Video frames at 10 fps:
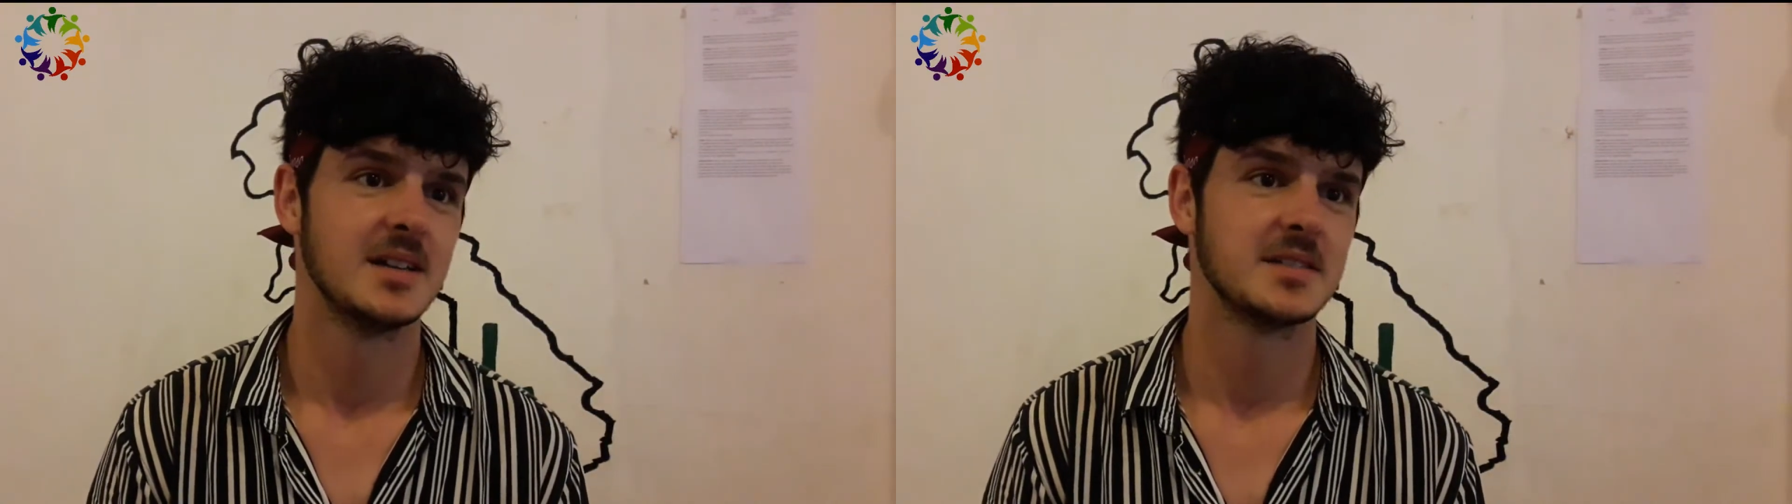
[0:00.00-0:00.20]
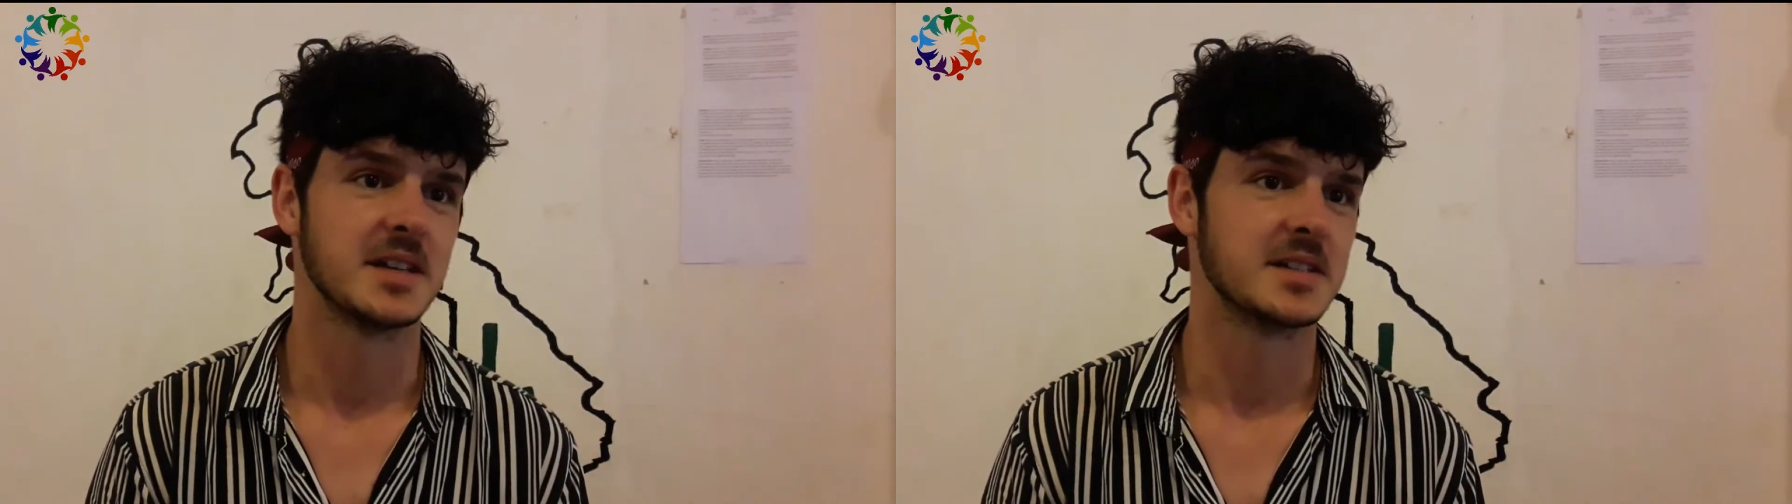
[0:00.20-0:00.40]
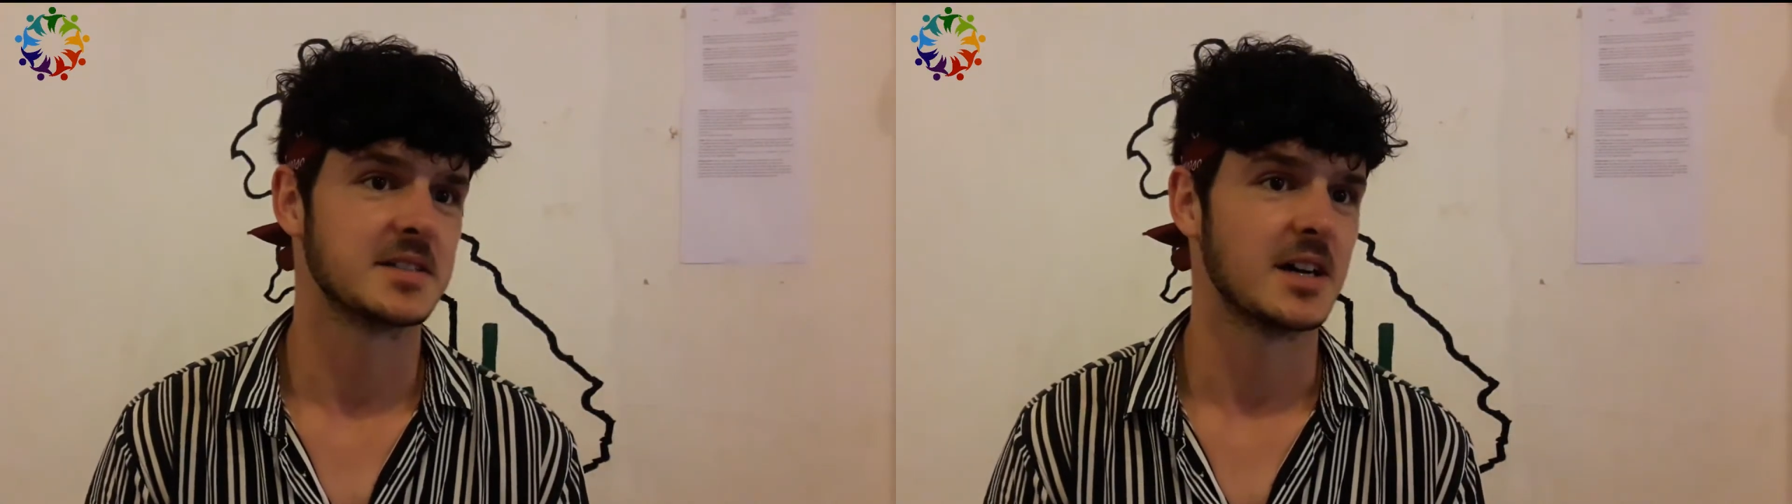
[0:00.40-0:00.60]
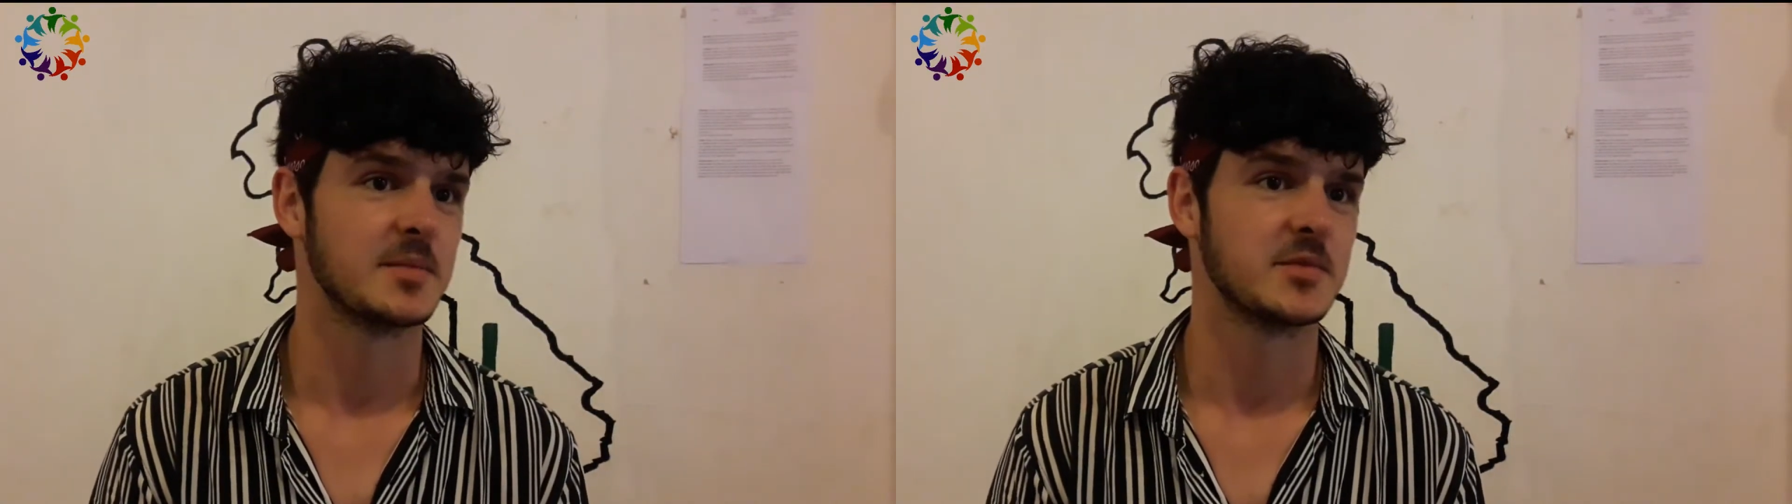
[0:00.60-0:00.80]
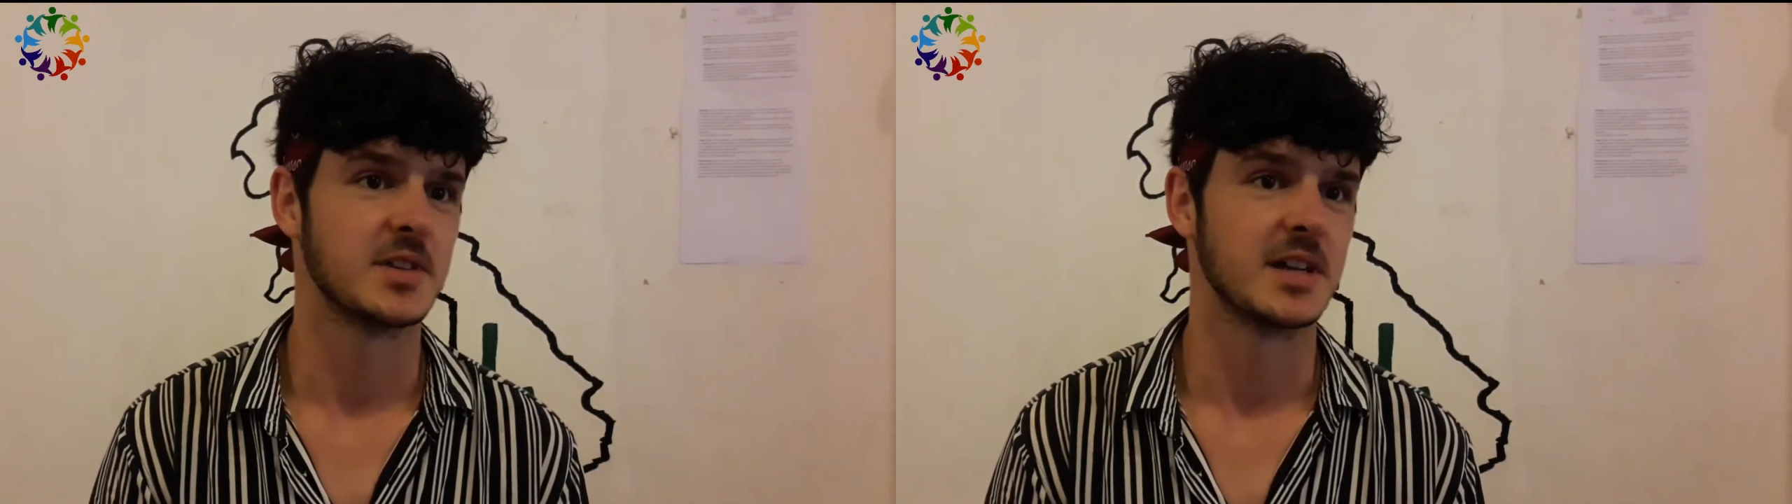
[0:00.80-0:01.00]
Take time
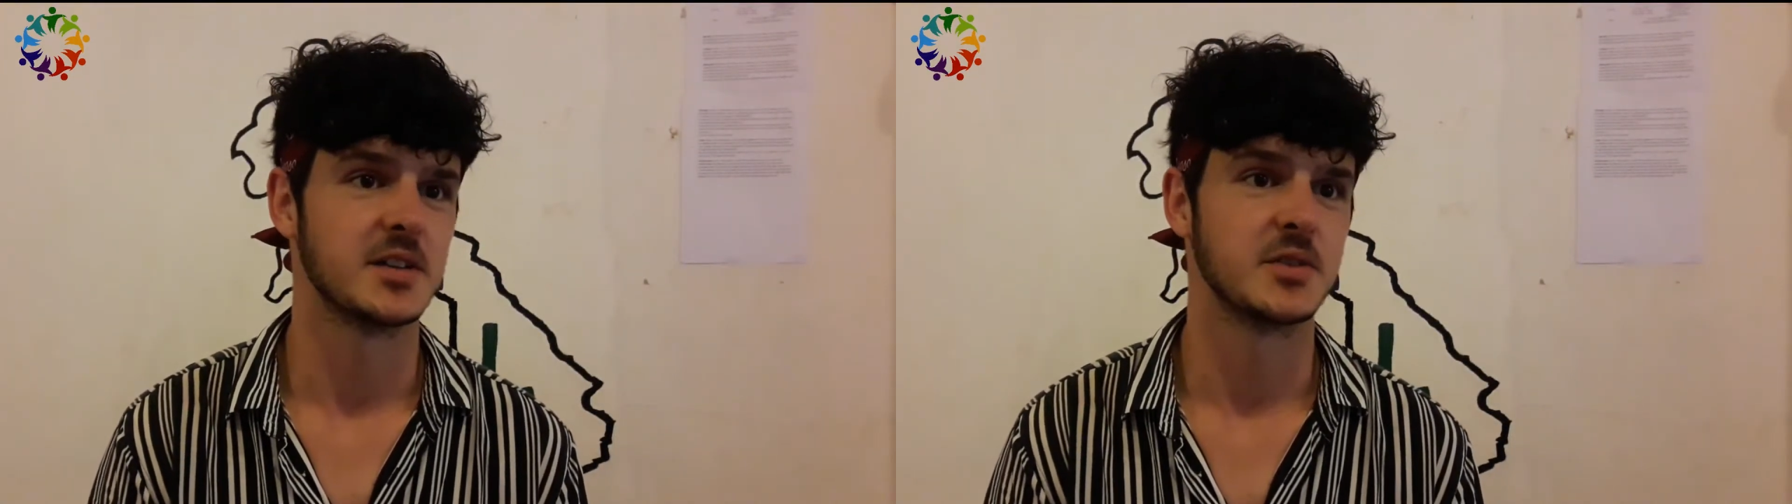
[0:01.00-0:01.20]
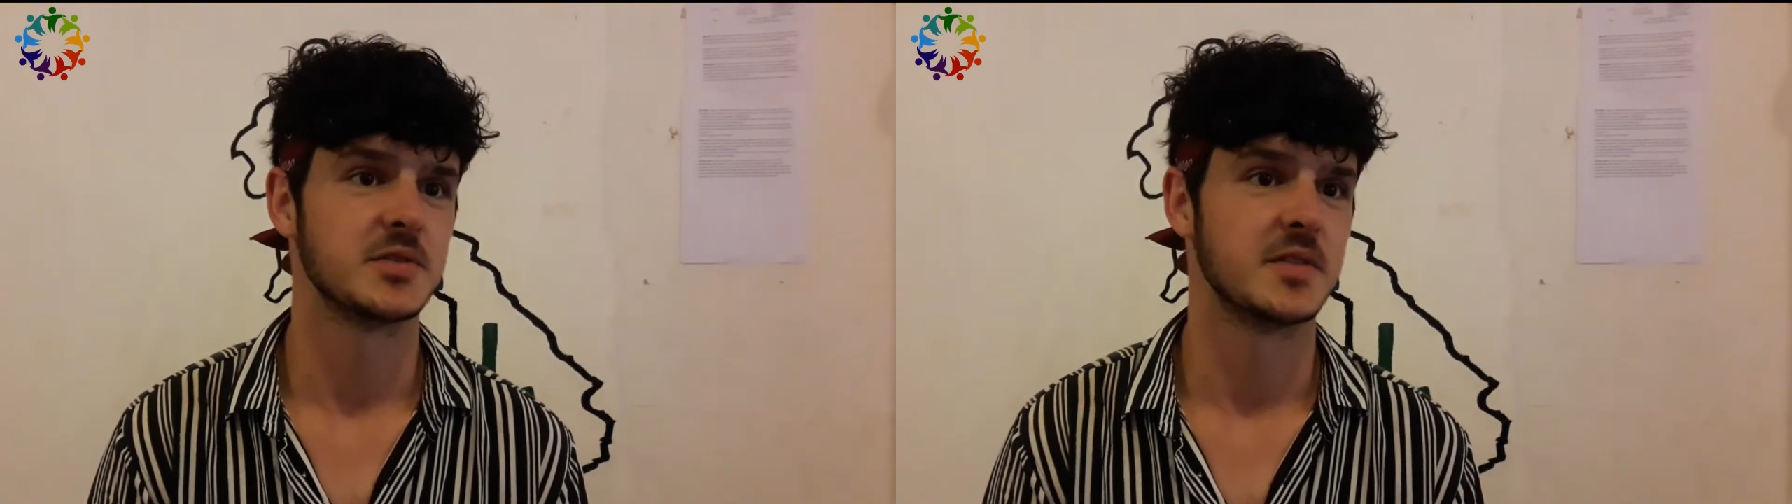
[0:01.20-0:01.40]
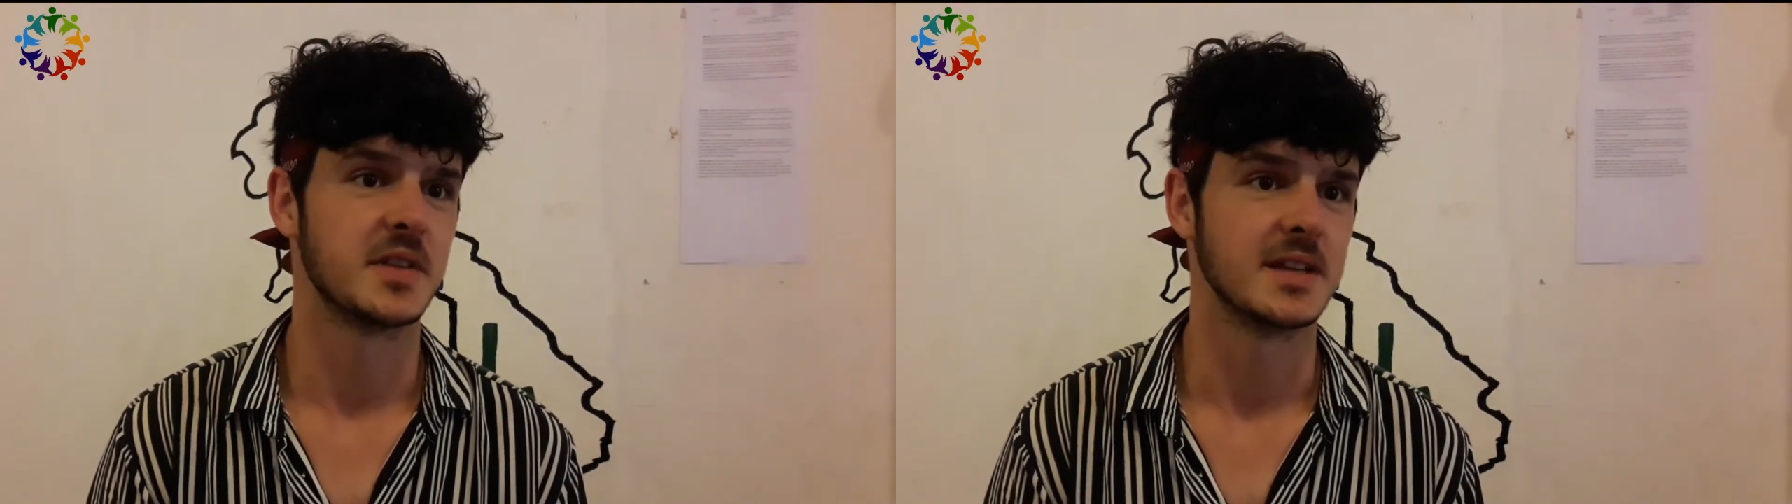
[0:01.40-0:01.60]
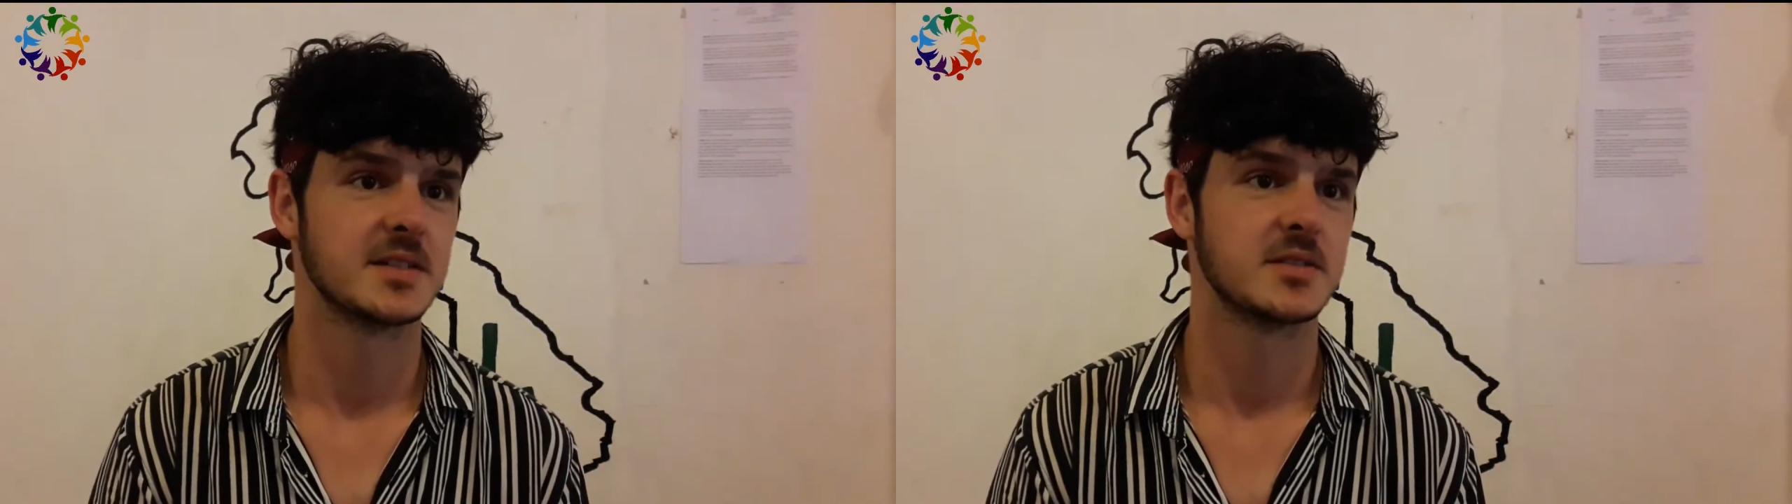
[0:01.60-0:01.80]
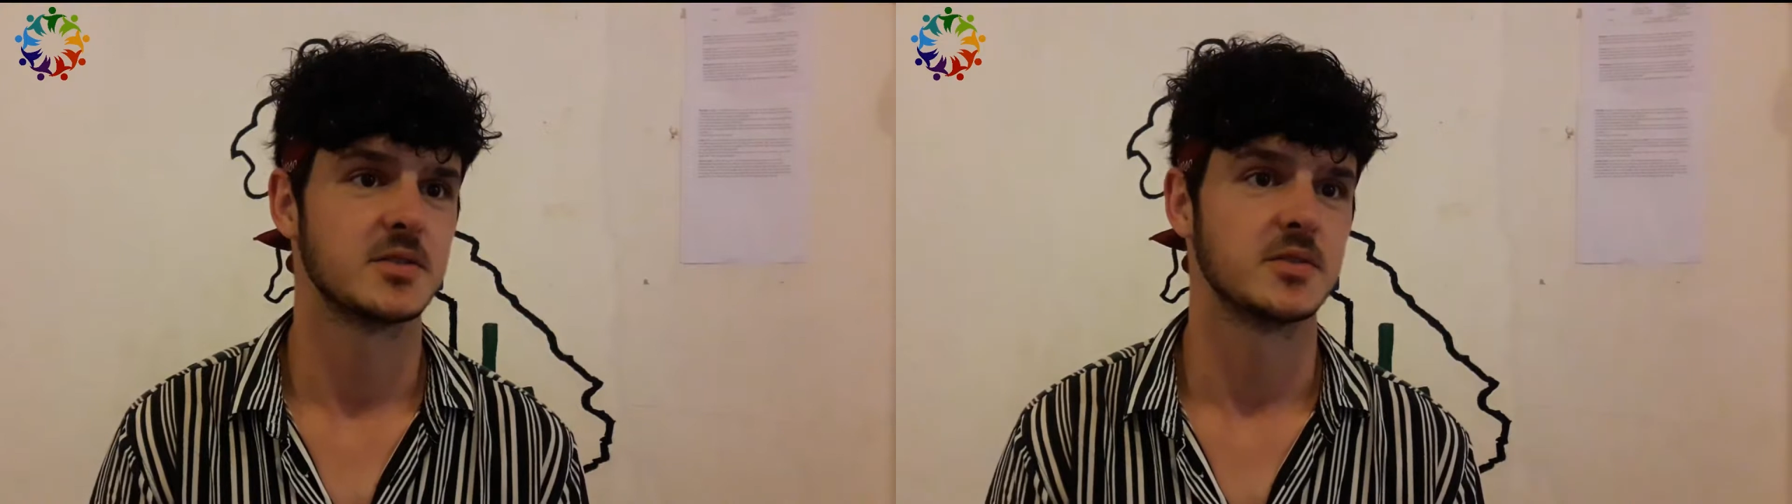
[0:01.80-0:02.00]
to get used to things,